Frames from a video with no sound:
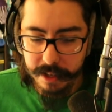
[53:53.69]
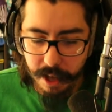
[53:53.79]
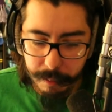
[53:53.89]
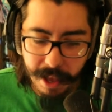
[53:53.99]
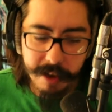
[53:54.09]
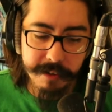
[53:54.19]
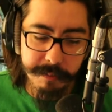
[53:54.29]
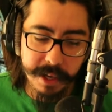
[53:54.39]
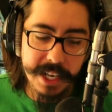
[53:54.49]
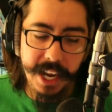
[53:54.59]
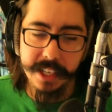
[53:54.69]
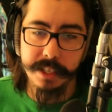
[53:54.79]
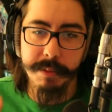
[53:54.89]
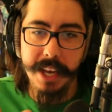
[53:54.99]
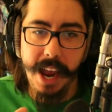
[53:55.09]
amount of money has to
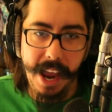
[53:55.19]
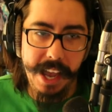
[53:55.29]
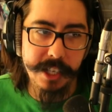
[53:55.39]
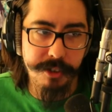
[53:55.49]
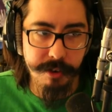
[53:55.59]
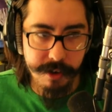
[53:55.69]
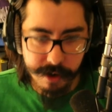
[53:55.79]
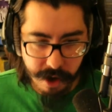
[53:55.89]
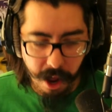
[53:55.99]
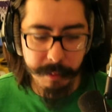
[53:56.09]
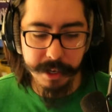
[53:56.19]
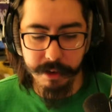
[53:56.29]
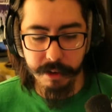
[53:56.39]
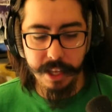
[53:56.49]
be astronomical,